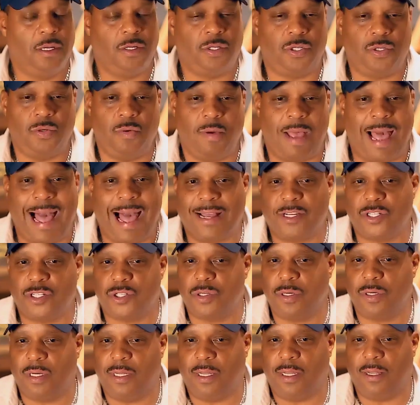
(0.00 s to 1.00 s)
to
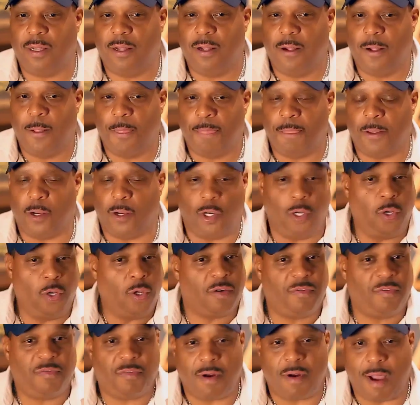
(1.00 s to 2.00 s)
actually
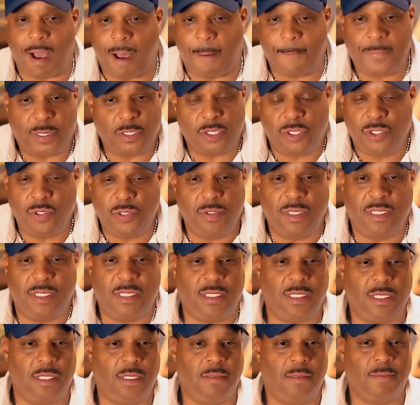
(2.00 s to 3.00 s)
look for
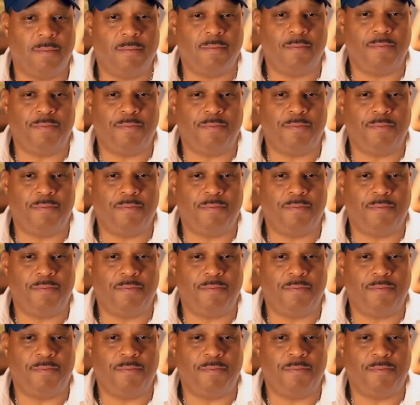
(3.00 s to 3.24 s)
opportunity,